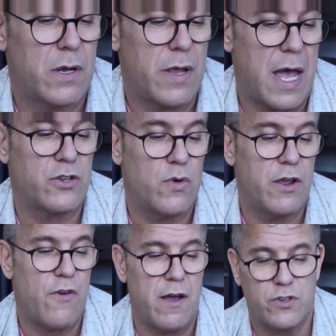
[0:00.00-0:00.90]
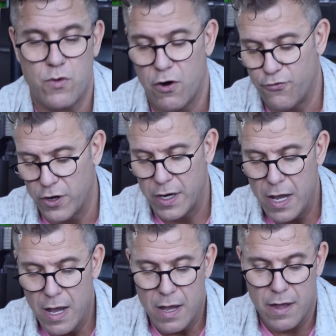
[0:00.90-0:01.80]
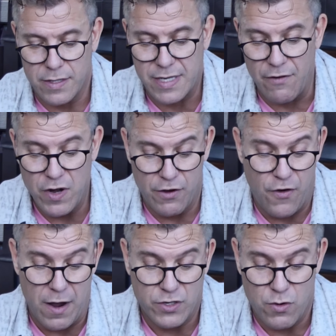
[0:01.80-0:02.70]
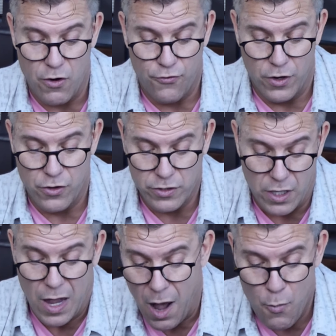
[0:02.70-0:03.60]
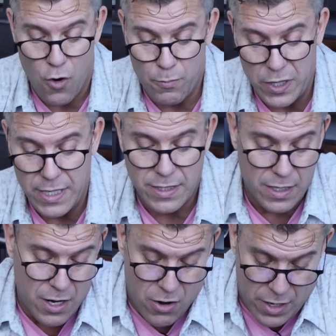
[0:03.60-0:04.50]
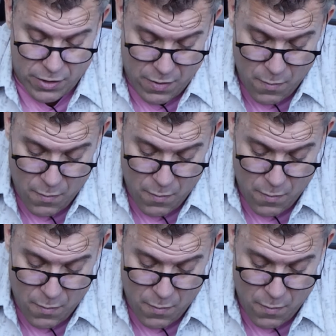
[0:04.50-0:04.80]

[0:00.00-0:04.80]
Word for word: Yeah, 25 square foot, uh, 75 square foot. There's a lot more pleats in here and